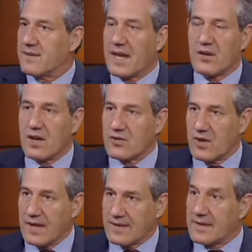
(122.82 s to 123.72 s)
they can't
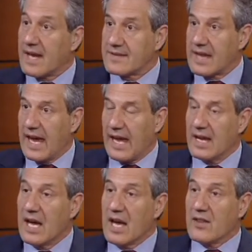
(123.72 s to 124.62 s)
raise it, that's the A.
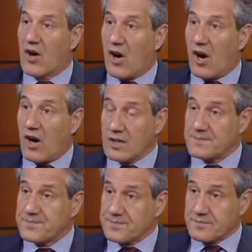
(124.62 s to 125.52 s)
The R,
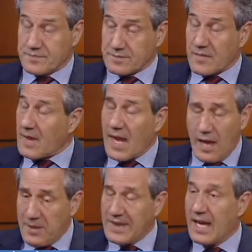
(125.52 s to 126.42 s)
I
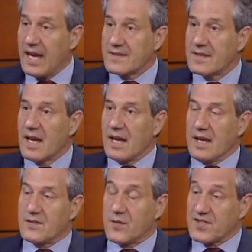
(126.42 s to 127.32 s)
mean the S
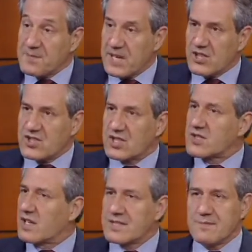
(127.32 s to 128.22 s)
is for speech. Just
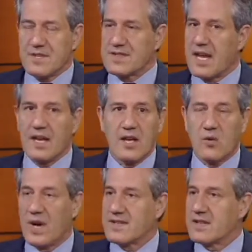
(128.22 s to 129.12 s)
ask them to say,
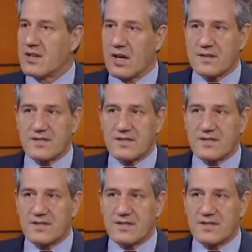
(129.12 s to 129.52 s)
where's the dog? The